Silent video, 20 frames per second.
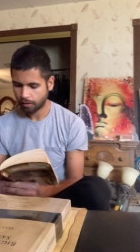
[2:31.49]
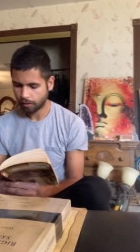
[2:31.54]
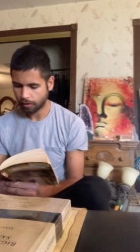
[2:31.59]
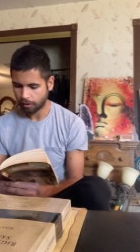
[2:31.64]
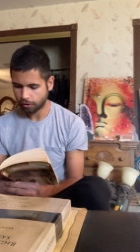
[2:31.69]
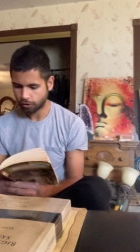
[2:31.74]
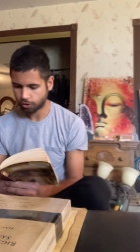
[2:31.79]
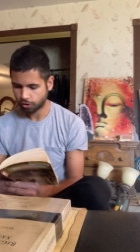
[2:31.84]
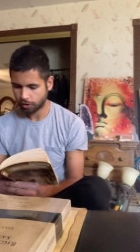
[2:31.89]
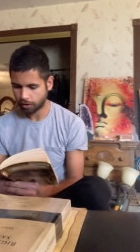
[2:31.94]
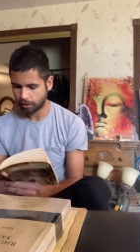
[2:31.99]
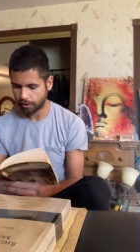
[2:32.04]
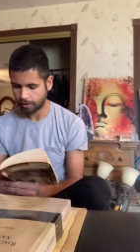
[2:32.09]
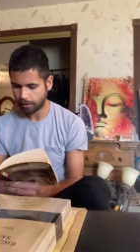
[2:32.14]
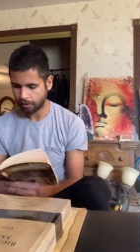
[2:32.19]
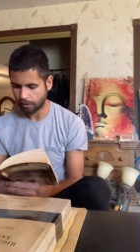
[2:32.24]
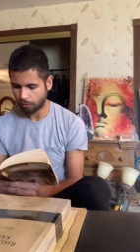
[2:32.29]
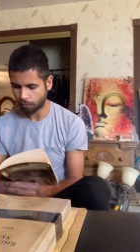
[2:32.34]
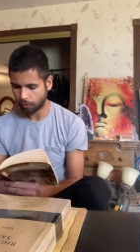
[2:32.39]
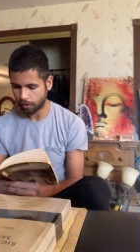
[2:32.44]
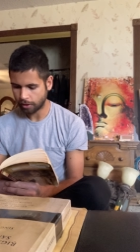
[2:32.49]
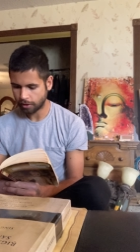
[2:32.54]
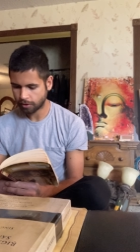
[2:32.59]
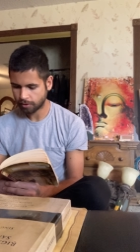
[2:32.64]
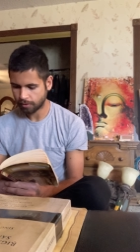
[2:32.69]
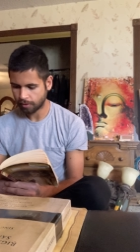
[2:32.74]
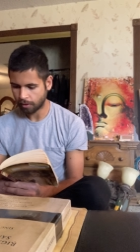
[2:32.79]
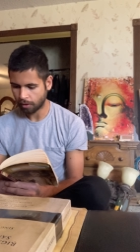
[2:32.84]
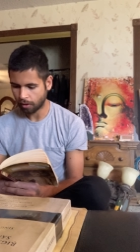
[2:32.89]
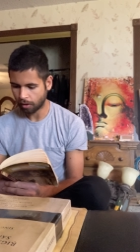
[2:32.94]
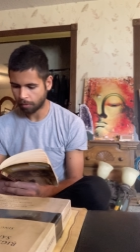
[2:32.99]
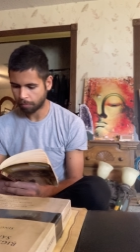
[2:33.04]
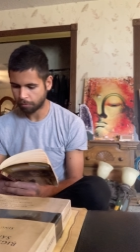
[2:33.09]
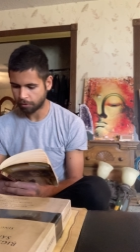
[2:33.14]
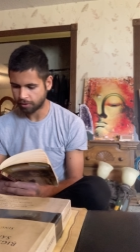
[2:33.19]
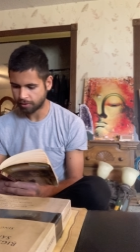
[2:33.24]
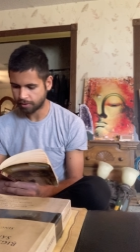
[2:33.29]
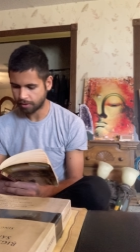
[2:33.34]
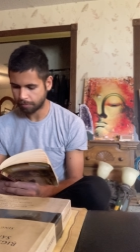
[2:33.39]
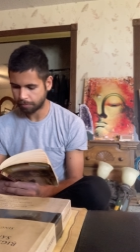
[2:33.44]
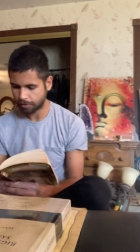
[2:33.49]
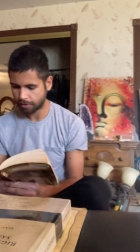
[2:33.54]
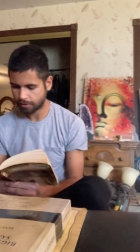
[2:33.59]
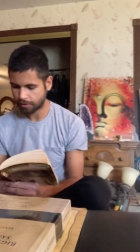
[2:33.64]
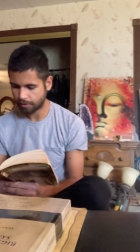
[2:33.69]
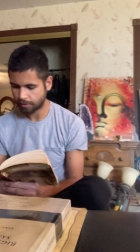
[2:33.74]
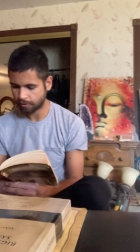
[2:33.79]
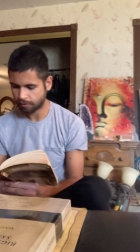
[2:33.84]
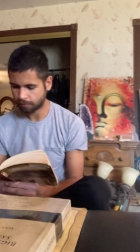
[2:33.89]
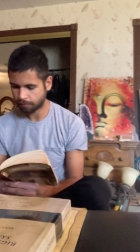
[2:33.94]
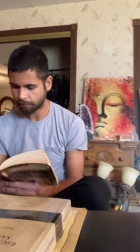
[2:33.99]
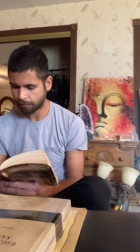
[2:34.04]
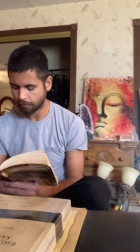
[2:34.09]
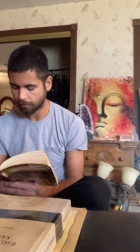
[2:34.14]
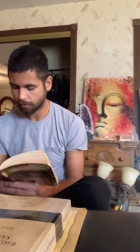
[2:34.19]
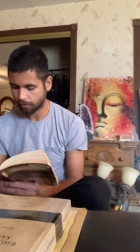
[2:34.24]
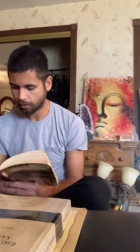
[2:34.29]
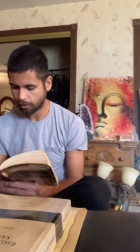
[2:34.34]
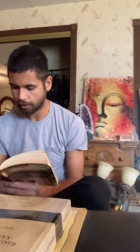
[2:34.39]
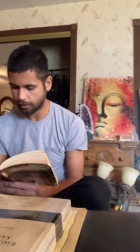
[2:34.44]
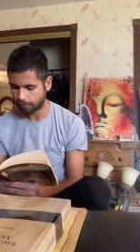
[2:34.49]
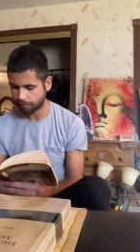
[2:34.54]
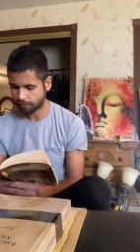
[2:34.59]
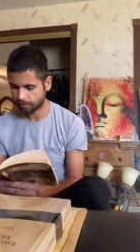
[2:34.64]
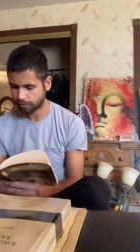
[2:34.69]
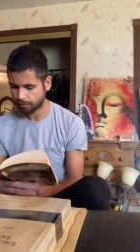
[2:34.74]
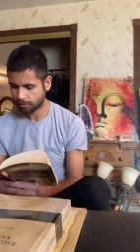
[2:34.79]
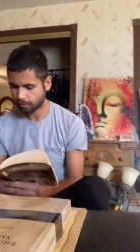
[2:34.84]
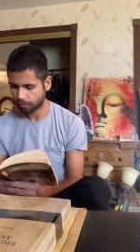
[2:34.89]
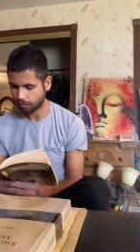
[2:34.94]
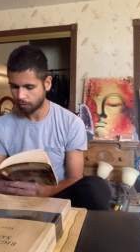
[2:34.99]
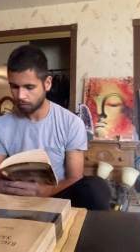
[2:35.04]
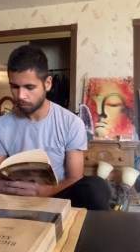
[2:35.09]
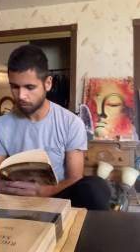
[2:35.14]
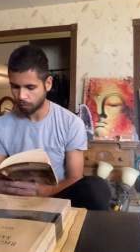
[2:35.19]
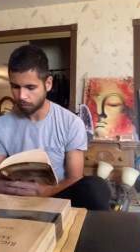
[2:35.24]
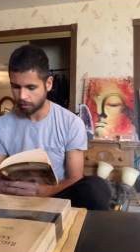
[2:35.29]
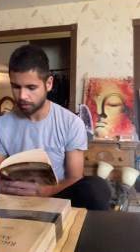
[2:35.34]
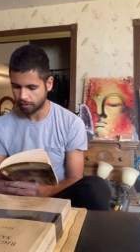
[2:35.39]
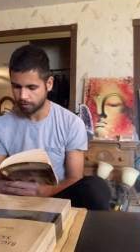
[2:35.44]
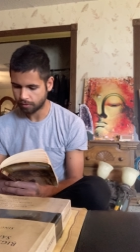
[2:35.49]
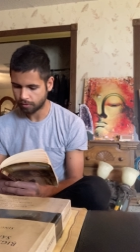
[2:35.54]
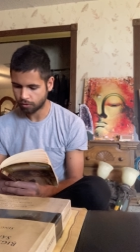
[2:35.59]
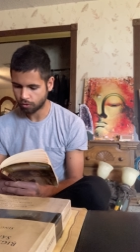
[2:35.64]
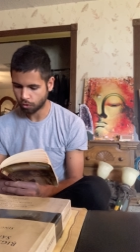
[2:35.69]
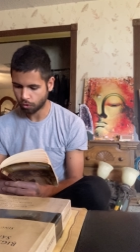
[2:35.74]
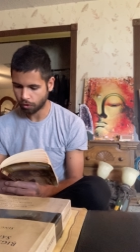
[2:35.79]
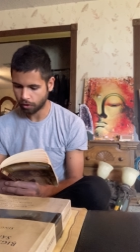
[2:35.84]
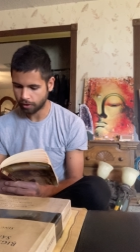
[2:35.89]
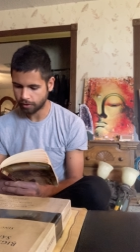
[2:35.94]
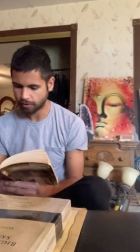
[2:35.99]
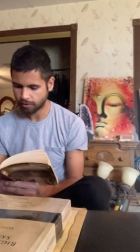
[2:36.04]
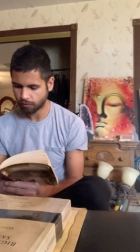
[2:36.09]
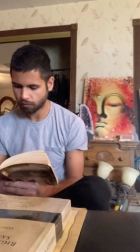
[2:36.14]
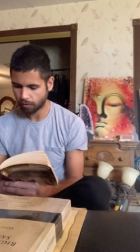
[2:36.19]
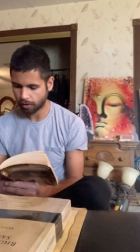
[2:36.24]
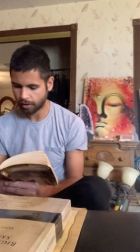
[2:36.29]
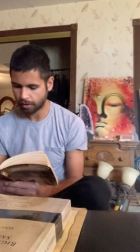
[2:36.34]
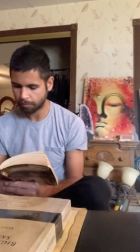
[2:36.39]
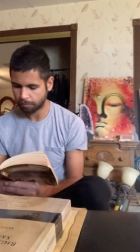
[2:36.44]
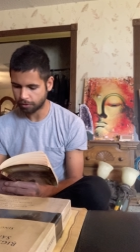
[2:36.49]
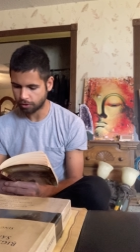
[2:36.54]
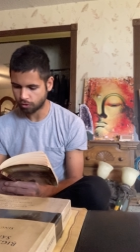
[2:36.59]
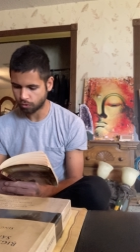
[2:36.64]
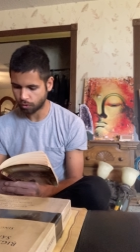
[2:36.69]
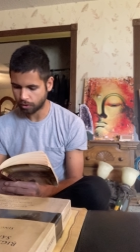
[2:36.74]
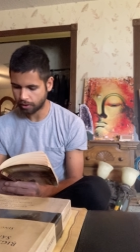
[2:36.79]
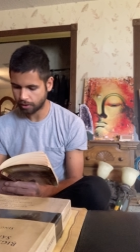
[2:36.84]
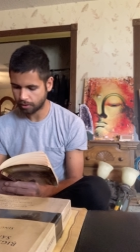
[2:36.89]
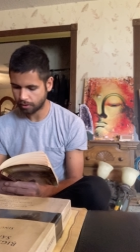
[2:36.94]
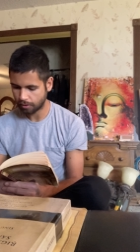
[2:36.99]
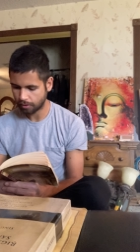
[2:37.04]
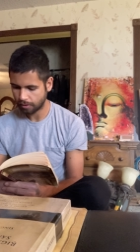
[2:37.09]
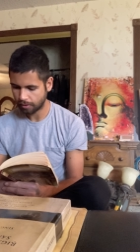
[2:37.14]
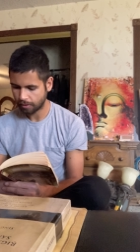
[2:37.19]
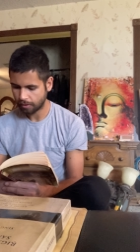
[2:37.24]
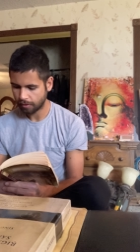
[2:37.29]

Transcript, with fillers: Country in which there are precipitous cliffs with torrents running between,